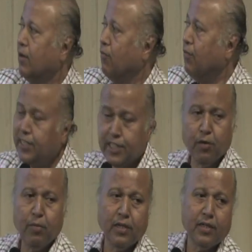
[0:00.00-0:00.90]

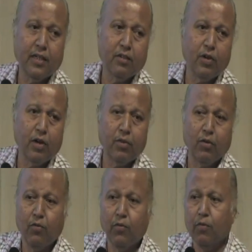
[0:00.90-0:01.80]
vegetables, one of the
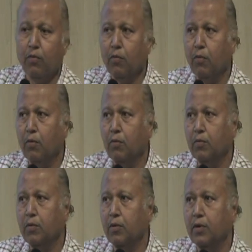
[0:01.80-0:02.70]

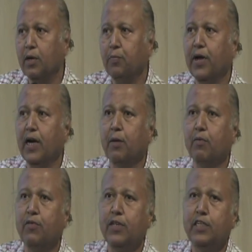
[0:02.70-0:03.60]
typical type
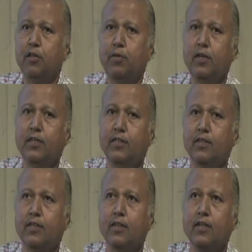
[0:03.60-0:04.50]
of vegetable
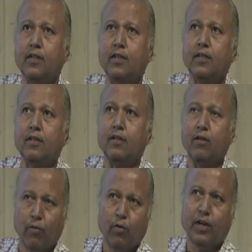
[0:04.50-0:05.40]
is,
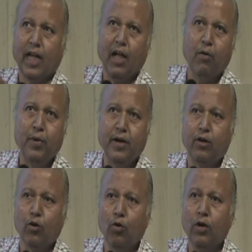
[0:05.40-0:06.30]
what I have
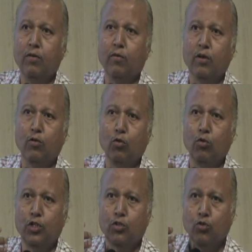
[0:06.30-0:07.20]
been told, one who
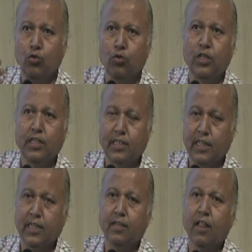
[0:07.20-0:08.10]
used to do this
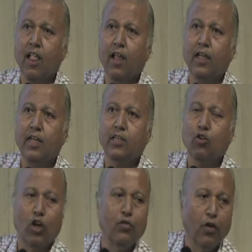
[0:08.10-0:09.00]
thing, is
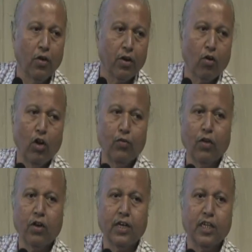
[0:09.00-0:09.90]
cauliflower.
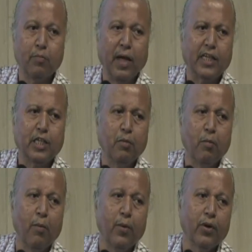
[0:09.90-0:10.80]
Cauliflower contains maximum
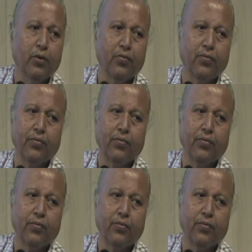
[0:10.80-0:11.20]
amount of